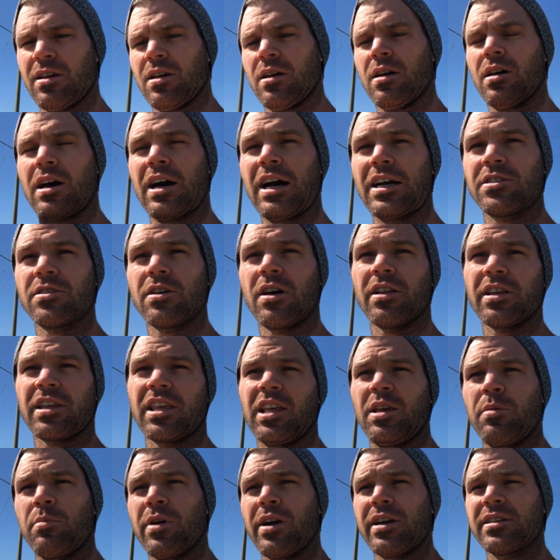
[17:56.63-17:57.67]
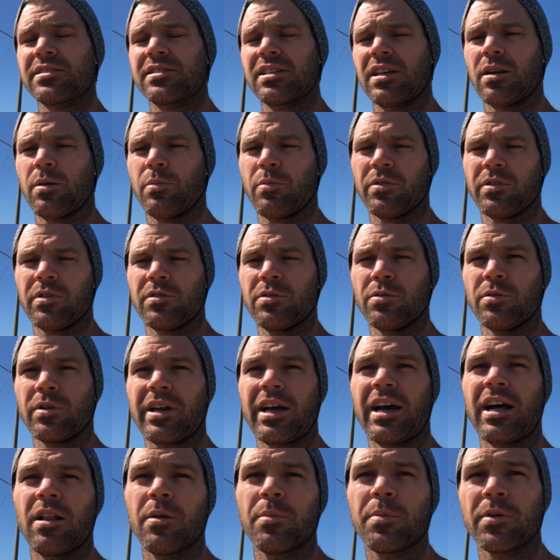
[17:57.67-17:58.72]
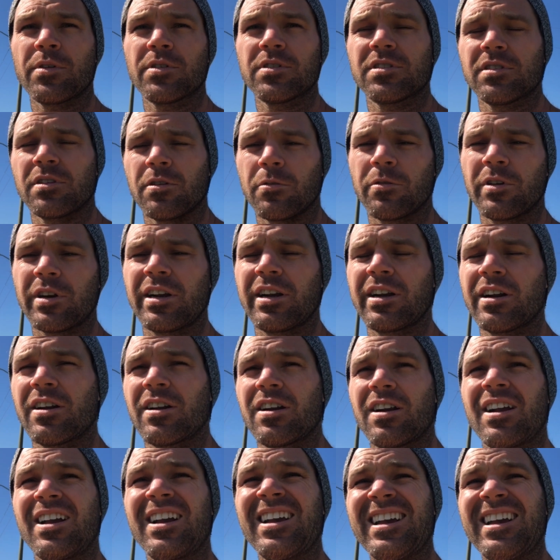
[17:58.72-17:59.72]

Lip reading: hydraulic e-brake setup with the dual calipers in the rear,